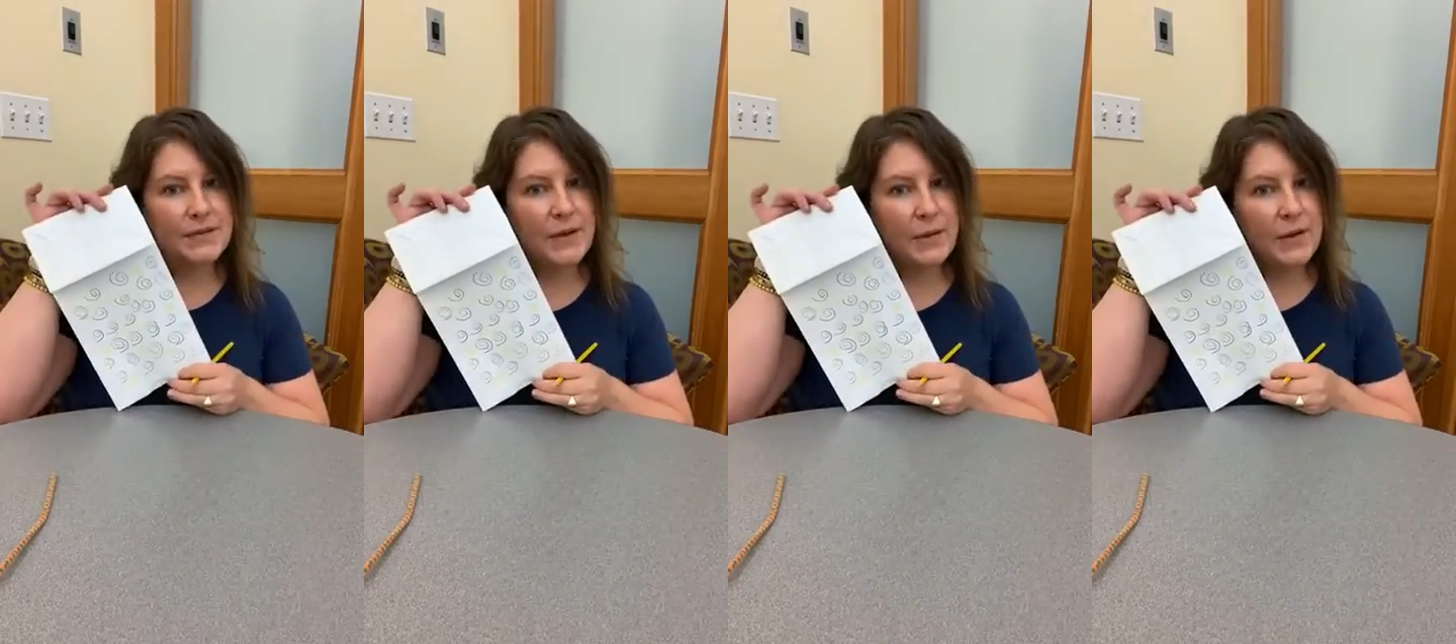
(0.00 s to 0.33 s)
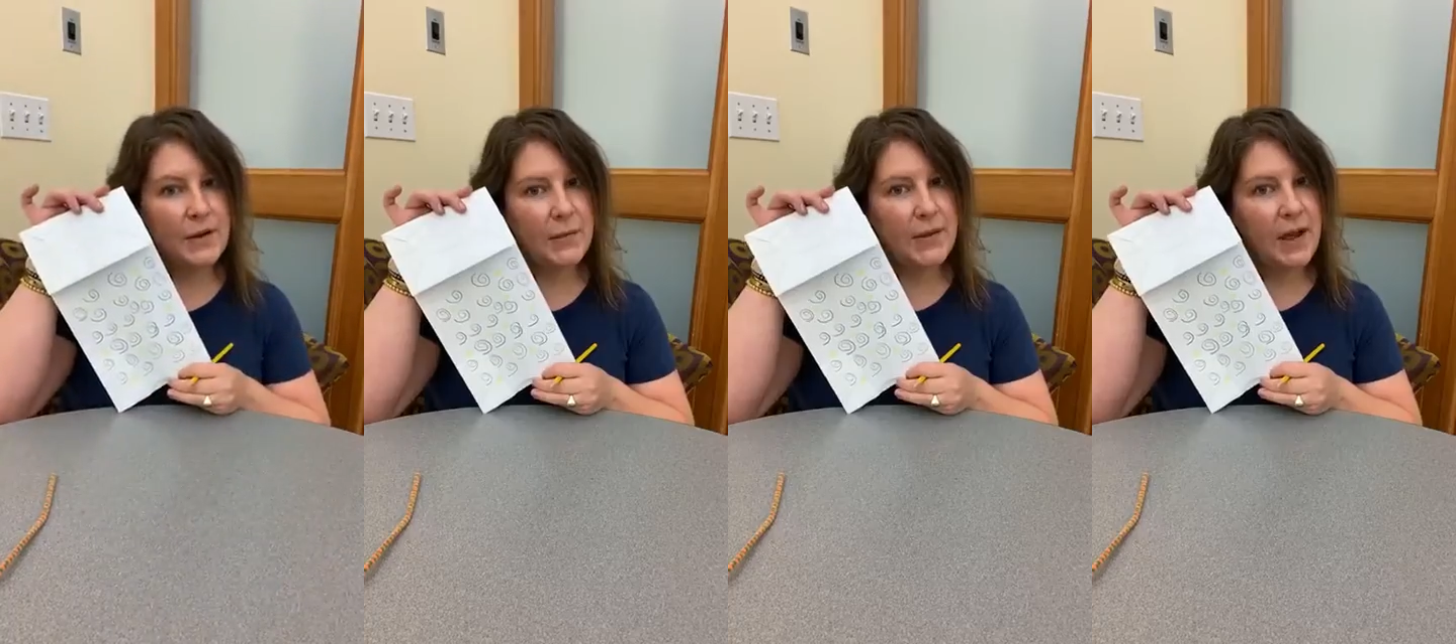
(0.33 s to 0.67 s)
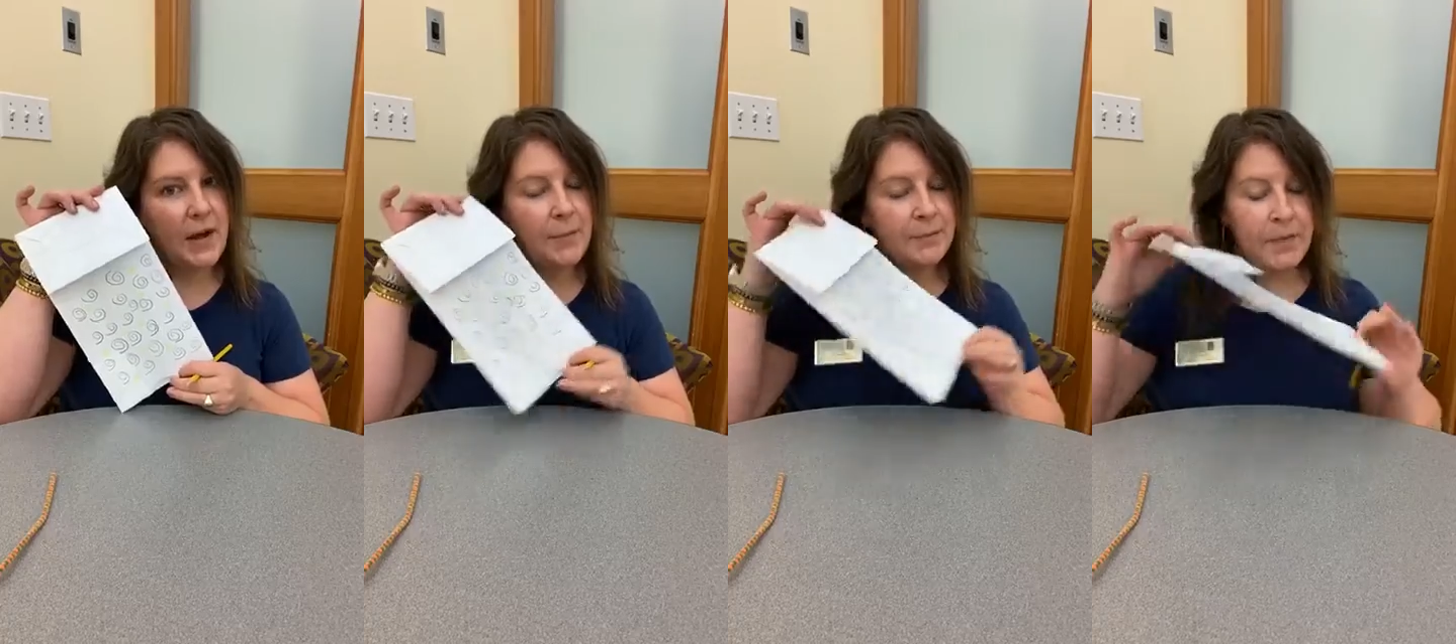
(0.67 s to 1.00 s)
so here we
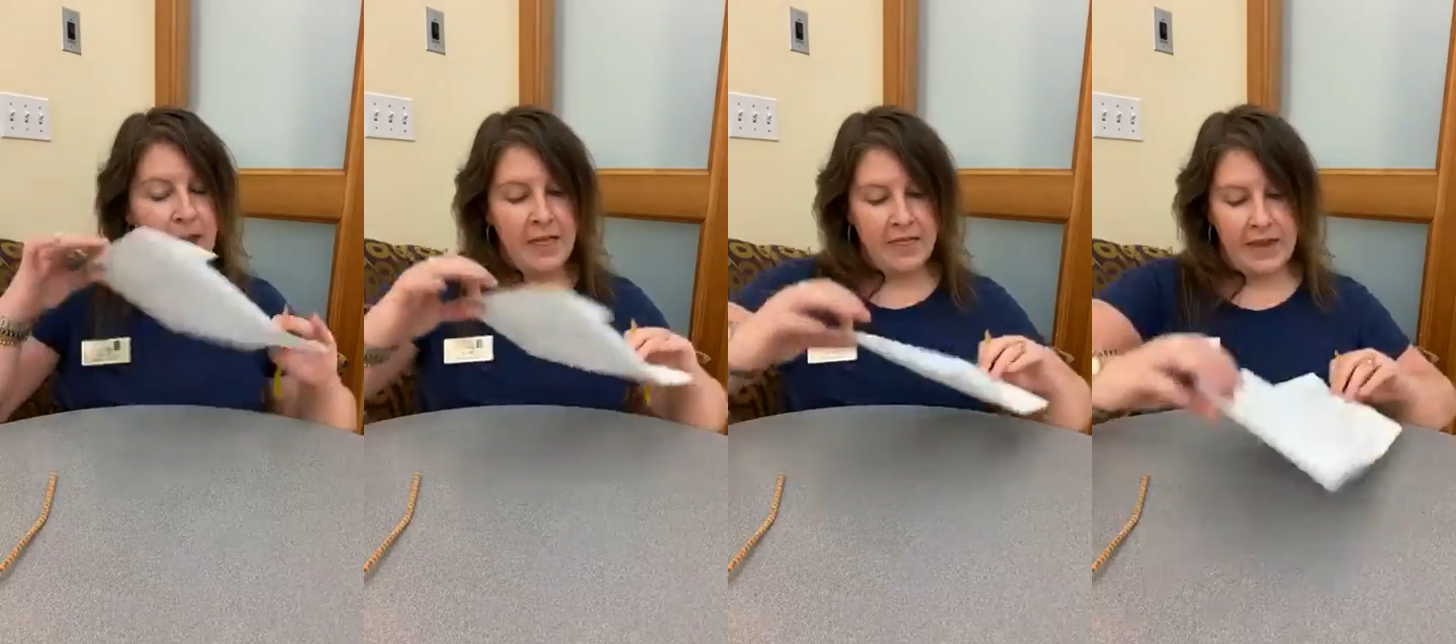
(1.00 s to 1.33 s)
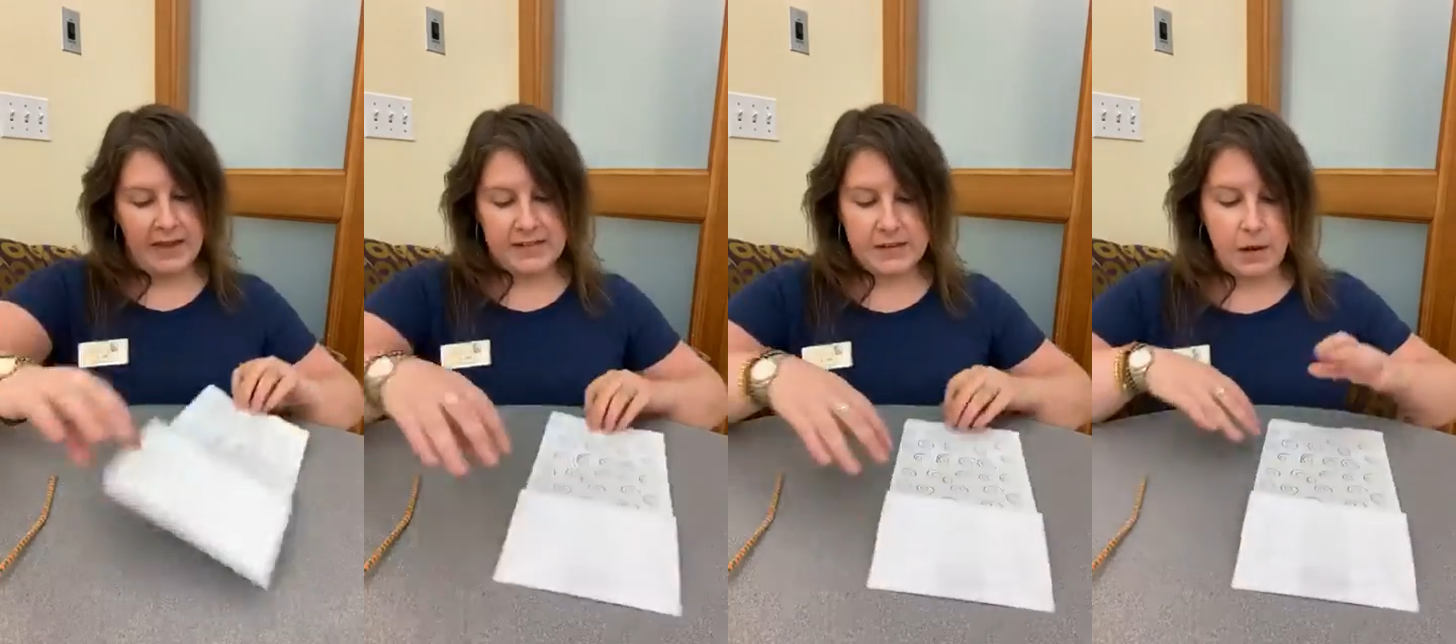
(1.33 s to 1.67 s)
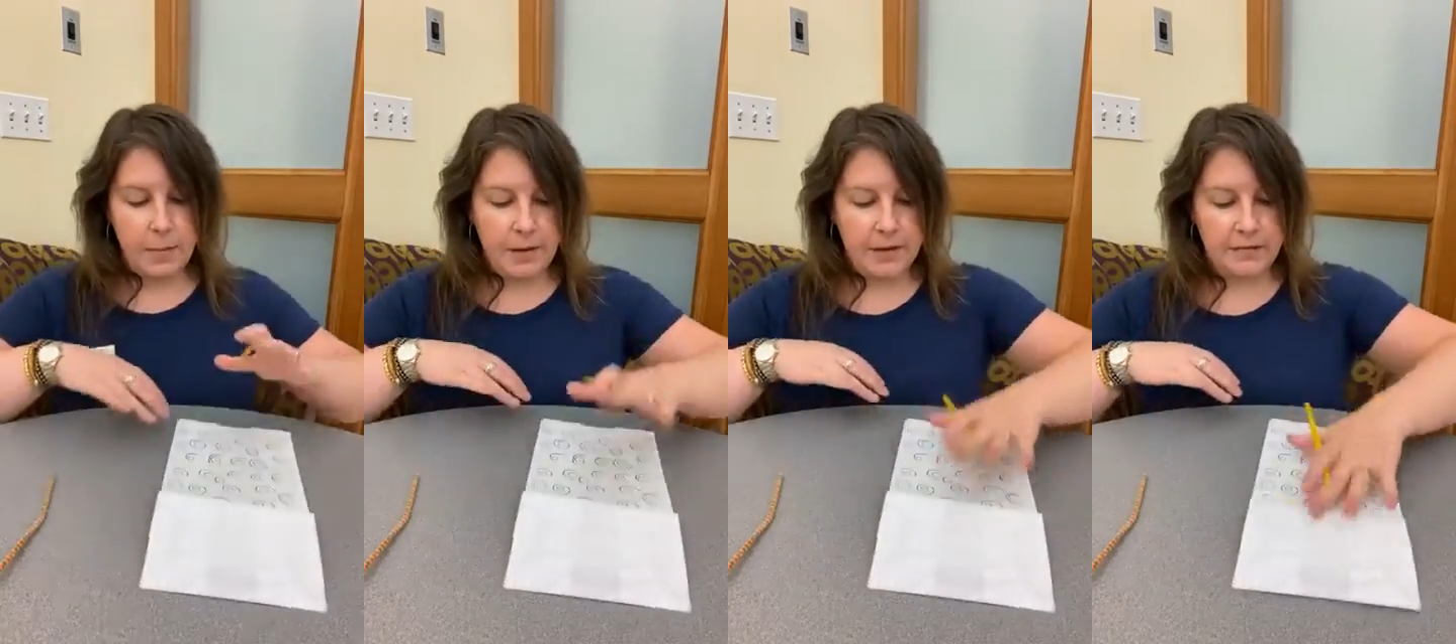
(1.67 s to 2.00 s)
go. That's
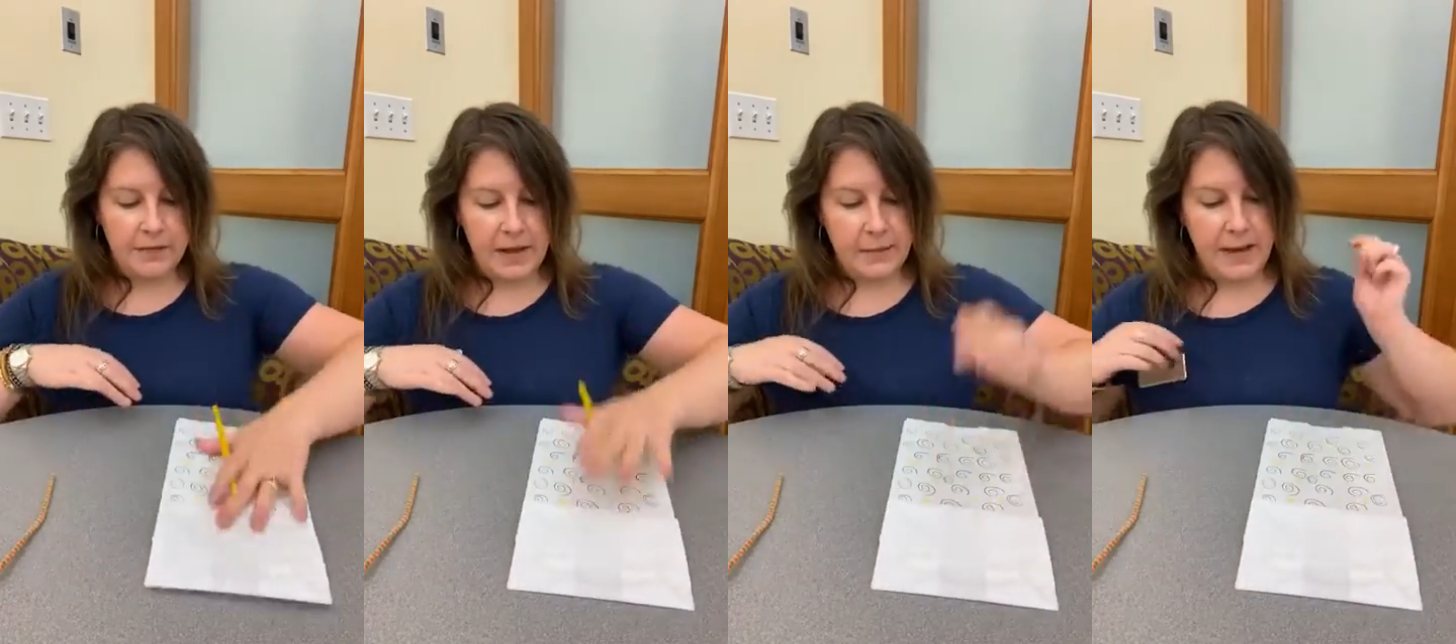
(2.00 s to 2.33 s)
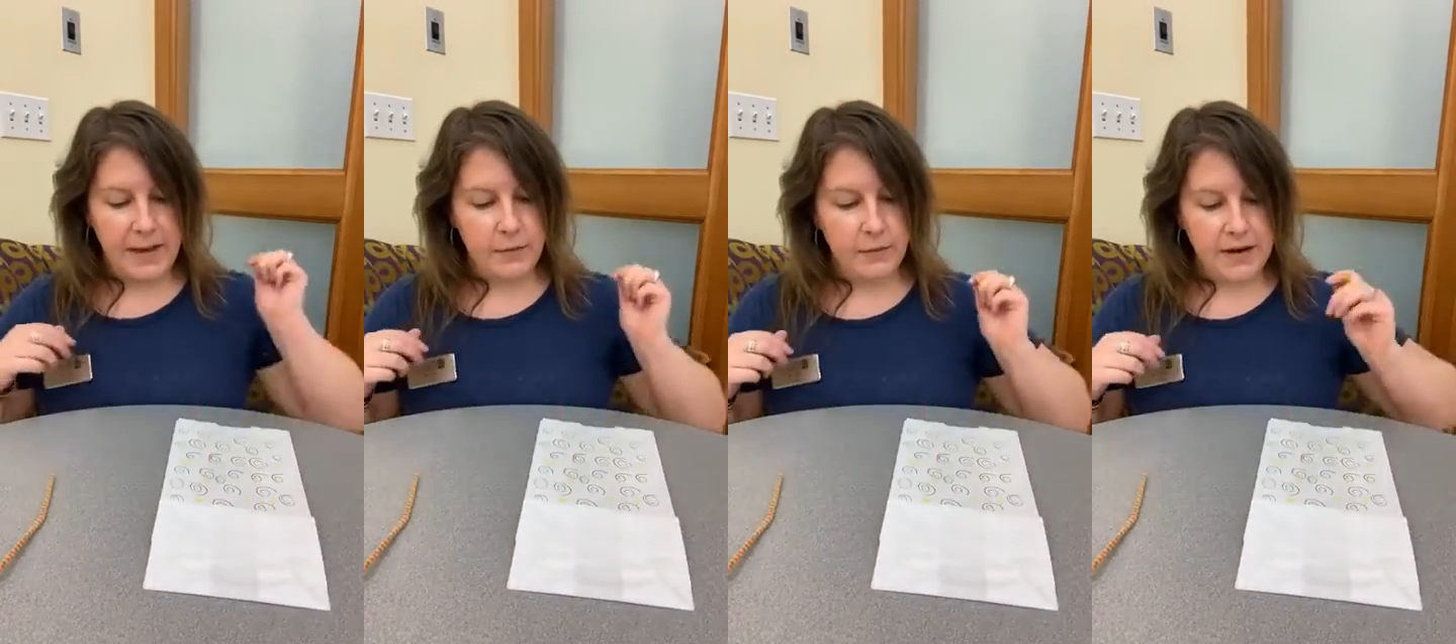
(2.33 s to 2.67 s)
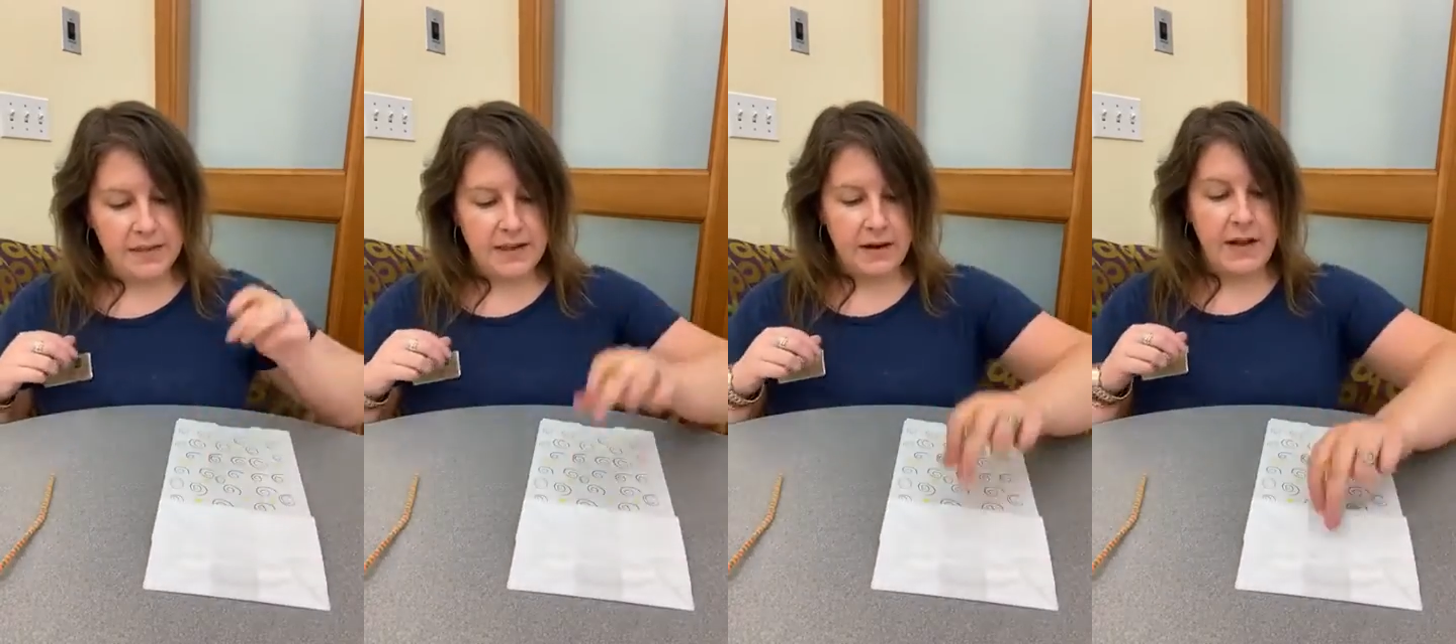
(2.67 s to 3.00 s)
our butterfly bag
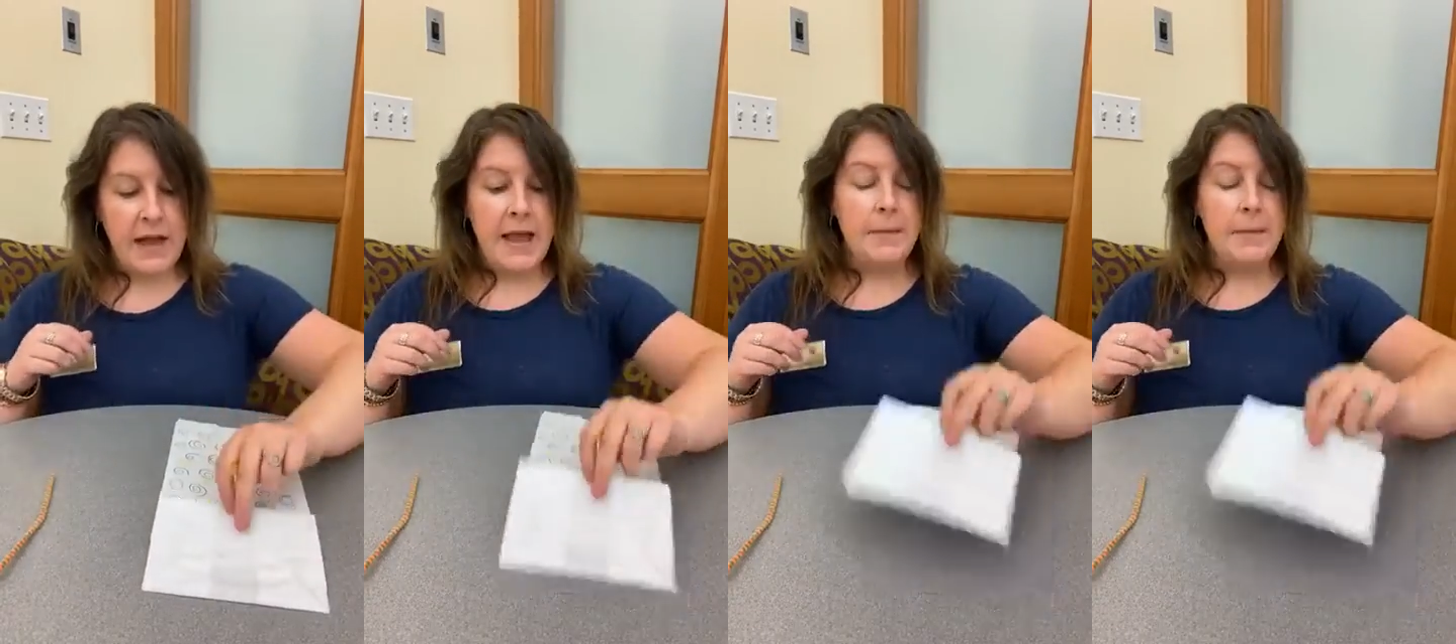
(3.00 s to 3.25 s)
right there.